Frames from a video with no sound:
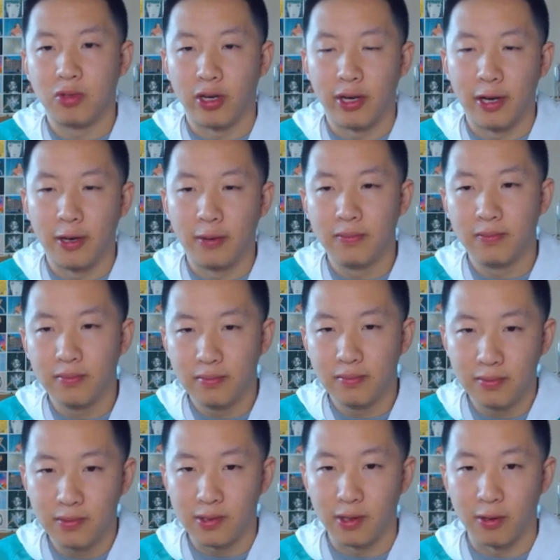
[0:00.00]
try it out.
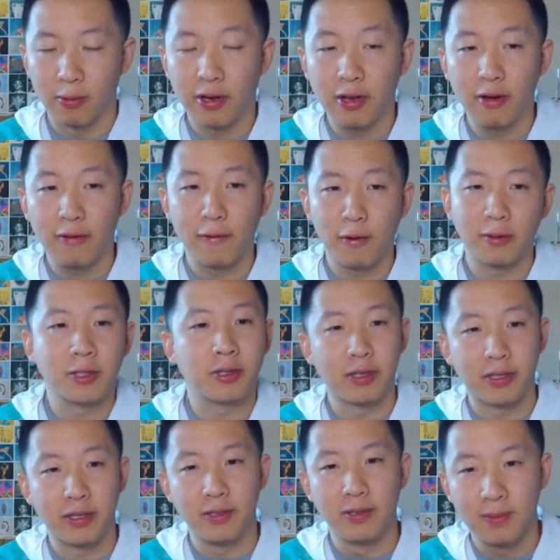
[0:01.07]
So we're going to go for
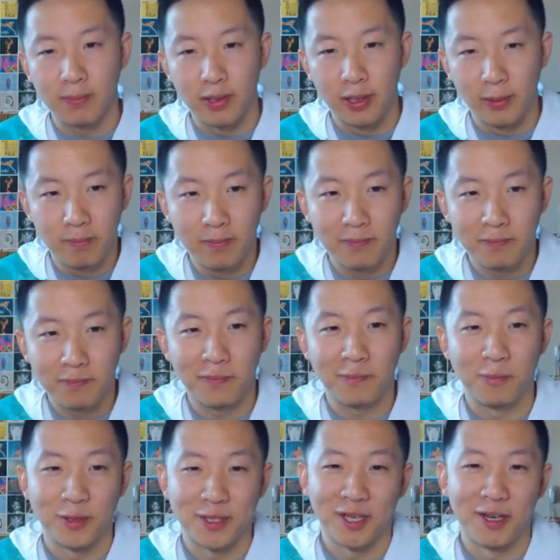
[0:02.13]
Restricteds, but...
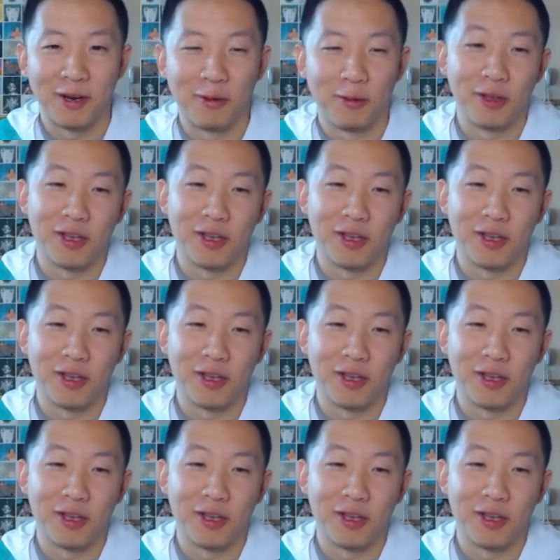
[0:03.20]
Once again, I don't